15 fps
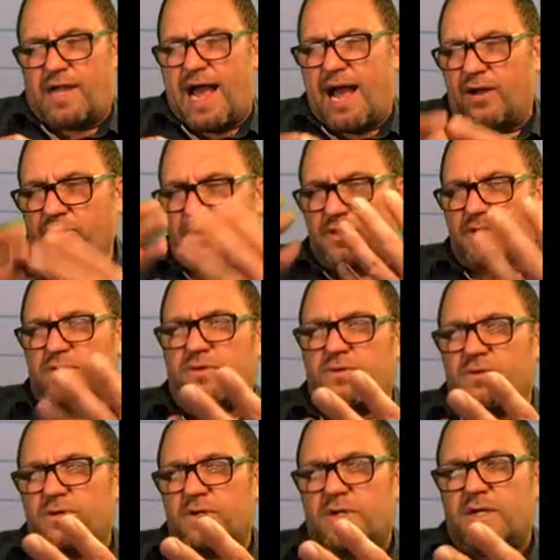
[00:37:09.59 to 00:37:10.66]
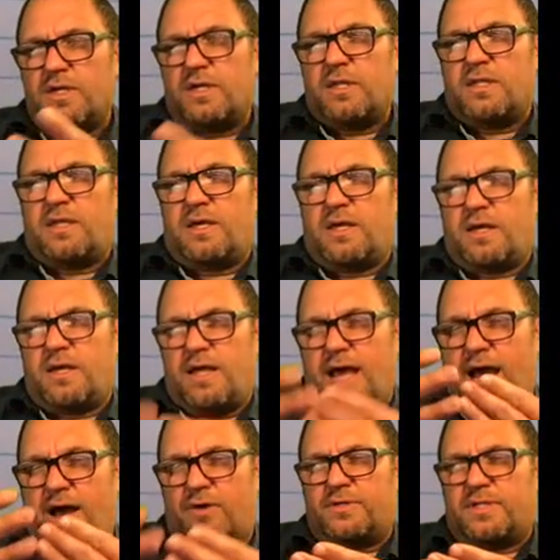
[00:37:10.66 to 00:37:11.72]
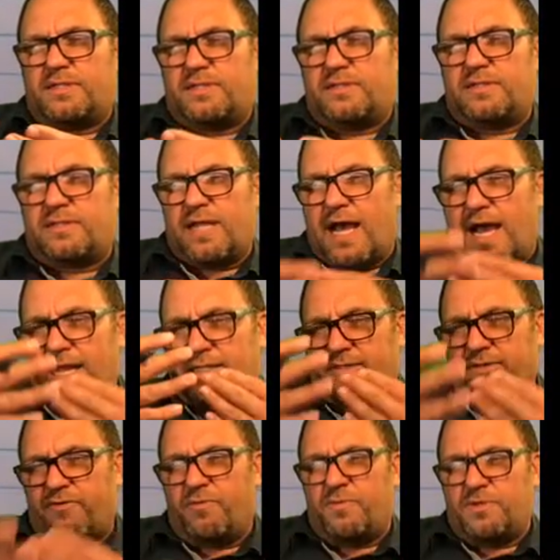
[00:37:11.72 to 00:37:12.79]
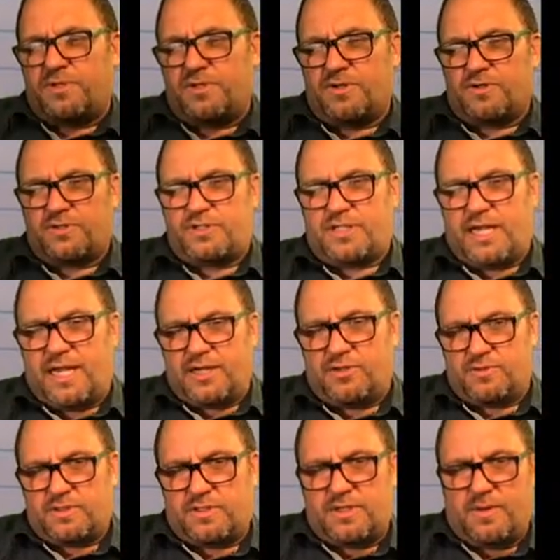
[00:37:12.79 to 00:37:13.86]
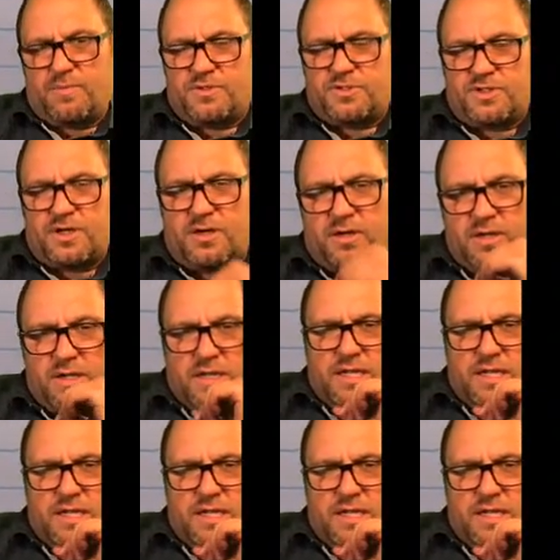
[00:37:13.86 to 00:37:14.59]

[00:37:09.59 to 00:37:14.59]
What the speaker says: How does the size of a material change with temperature?